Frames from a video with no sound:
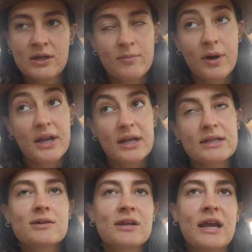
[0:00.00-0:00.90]
But it's
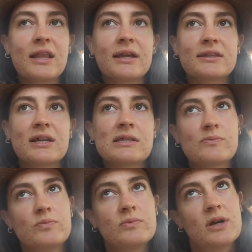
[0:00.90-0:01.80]
okay, like, that's
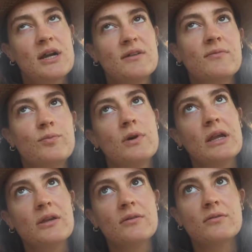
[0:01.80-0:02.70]
kind of what
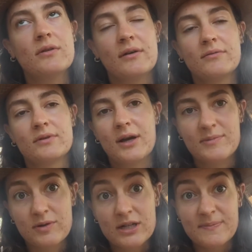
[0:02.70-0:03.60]
you come
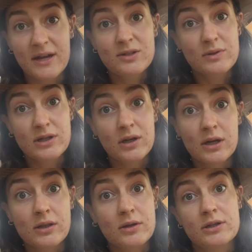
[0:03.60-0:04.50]
to expect when you're
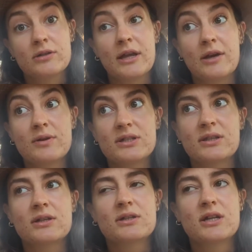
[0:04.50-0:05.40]
gonna learn a new language, that
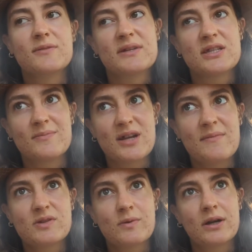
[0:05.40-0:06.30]
there's gonna be some
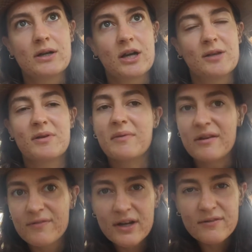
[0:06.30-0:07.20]
times where you're gonna be made
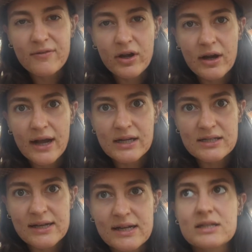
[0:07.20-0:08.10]
fun of for your
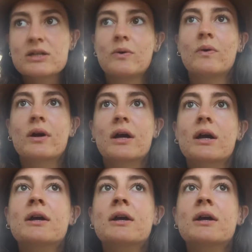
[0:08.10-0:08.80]
accent, or,